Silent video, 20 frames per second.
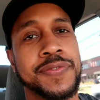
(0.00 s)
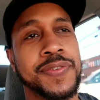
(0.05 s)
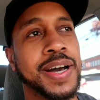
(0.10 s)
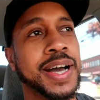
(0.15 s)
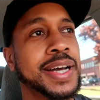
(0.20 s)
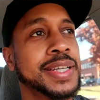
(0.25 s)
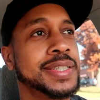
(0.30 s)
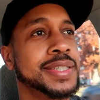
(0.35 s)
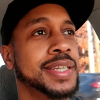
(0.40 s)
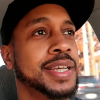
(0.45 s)

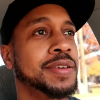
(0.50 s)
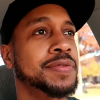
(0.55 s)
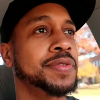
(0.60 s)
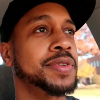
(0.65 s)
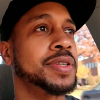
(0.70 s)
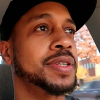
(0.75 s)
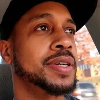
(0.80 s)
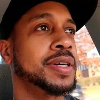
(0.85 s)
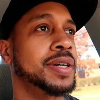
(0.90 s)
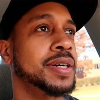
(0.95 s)

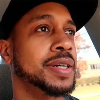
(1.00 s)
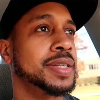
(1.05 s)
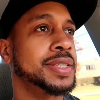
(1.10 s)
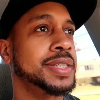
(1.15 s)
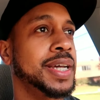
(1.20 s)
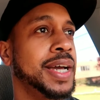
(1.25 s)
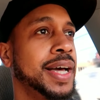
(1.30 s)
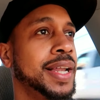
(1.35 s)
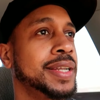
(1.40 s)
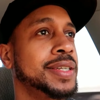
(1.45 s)

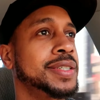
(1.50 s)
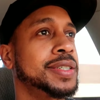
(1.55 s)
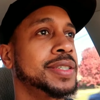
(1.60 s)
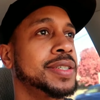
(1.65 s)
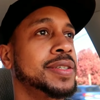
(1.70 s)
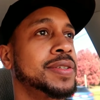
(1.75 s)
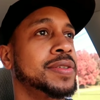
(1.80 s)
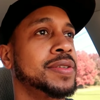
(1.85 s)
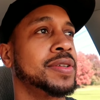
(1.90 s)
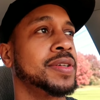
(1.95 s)
5.7
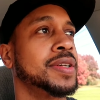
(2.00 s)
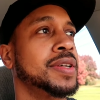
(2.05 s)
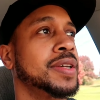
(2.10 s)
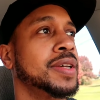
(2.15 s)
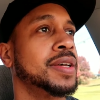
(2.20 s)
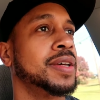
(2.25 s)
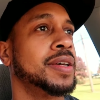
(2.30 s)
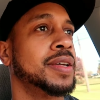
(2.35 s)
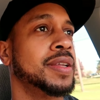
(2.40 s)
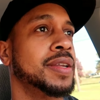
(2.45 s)

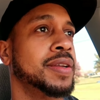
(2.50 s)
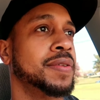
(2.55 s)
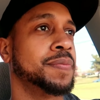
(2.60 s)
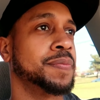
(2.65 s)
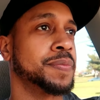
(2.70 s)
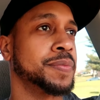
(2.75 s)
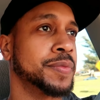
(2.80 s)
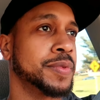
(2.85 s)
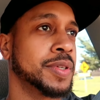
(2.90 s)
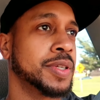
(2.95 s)

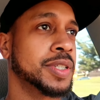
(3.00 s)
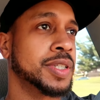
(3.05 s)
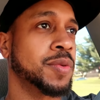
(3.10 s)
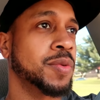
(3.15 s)
Challenger.